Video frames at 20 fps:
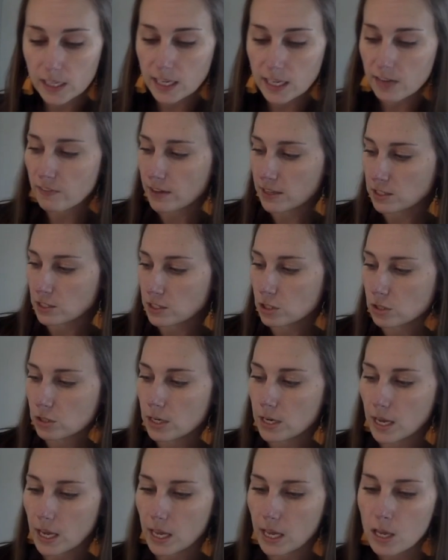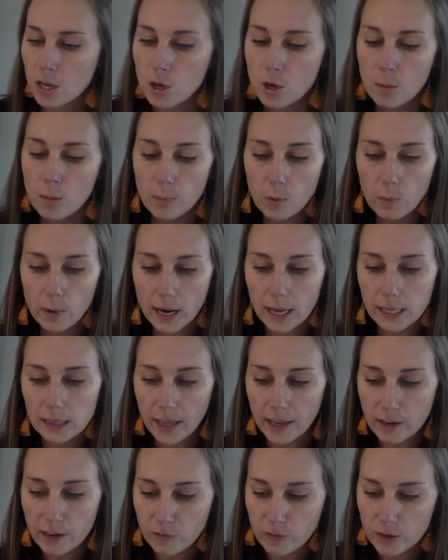give us 3. But what I'd
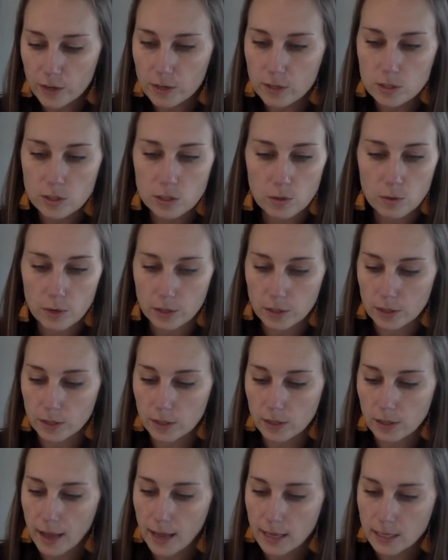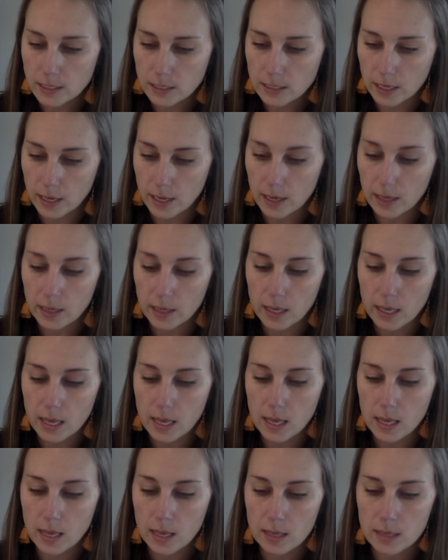like for you to do on your class kick
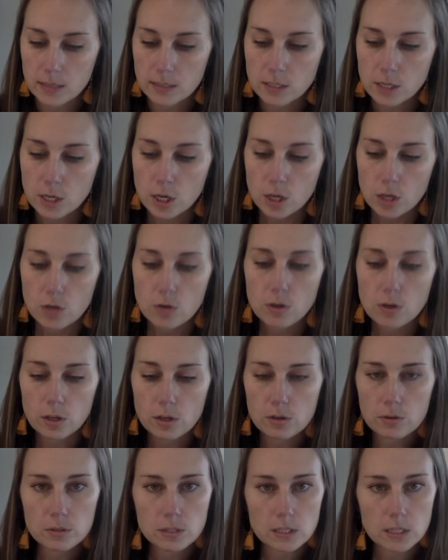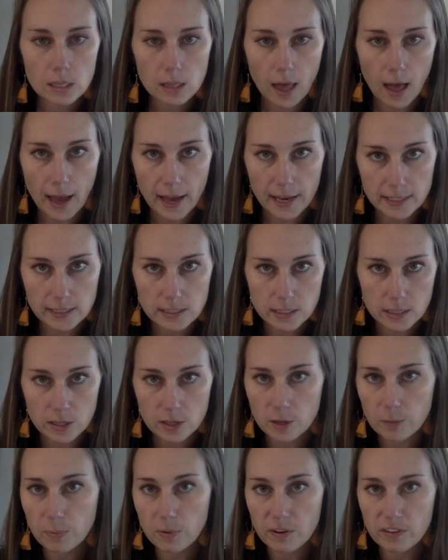is you can use the lines that
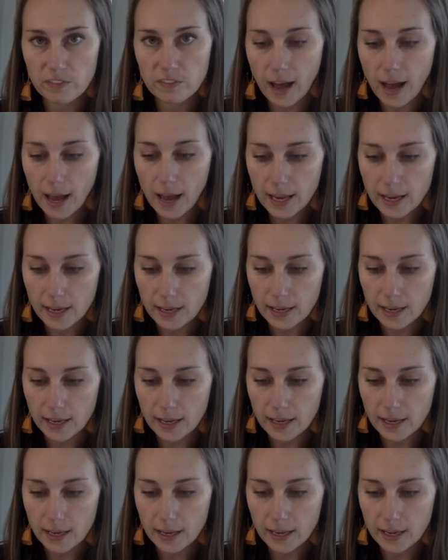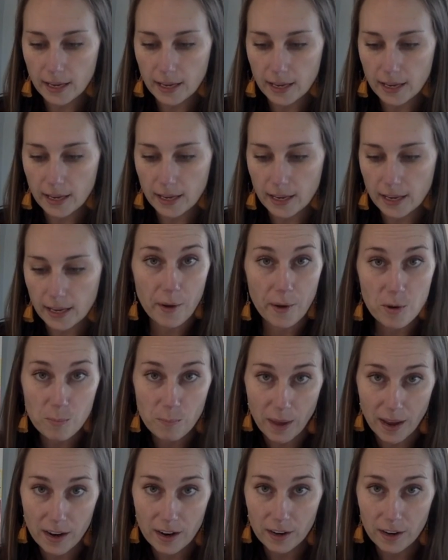are provided to write your own
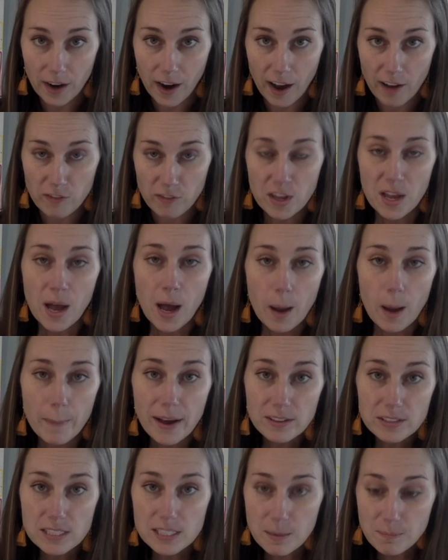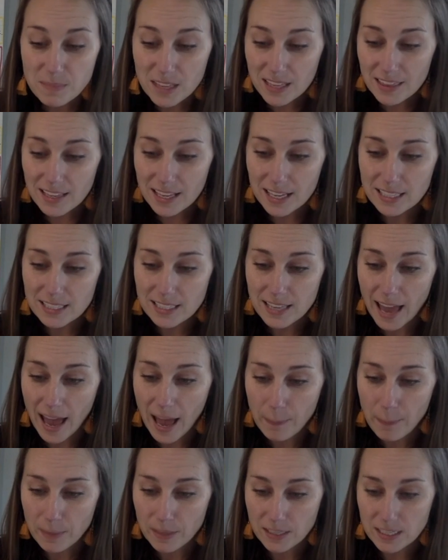paragraph about something that has
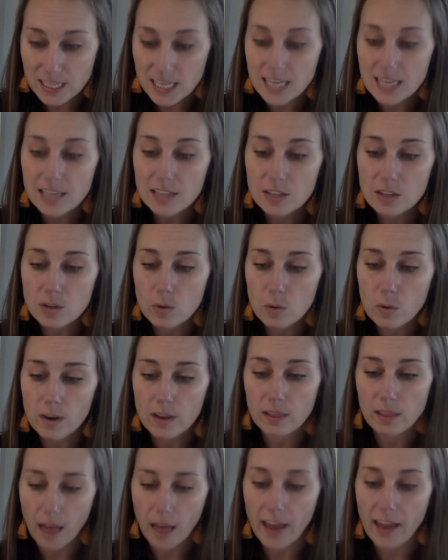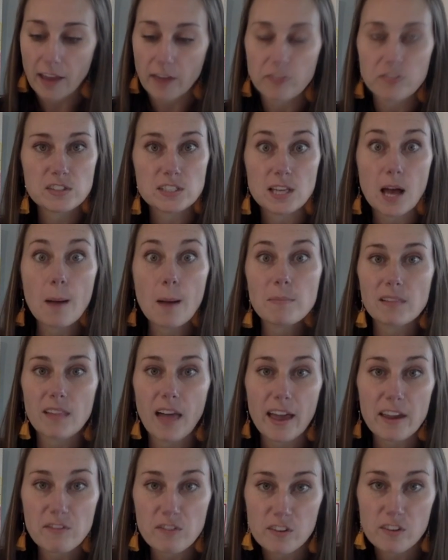happened in your life, some
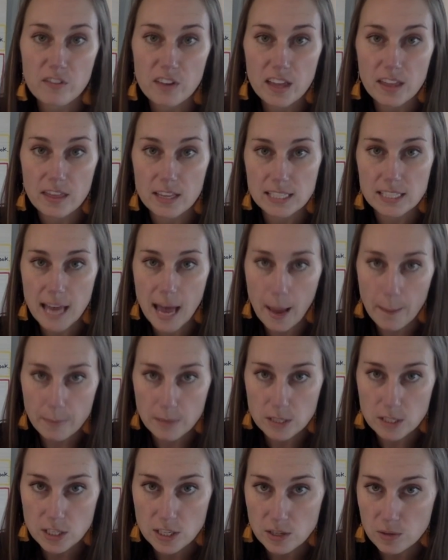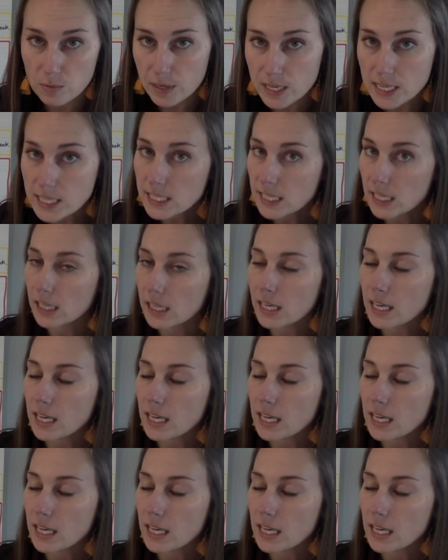life event that's happened to you recently.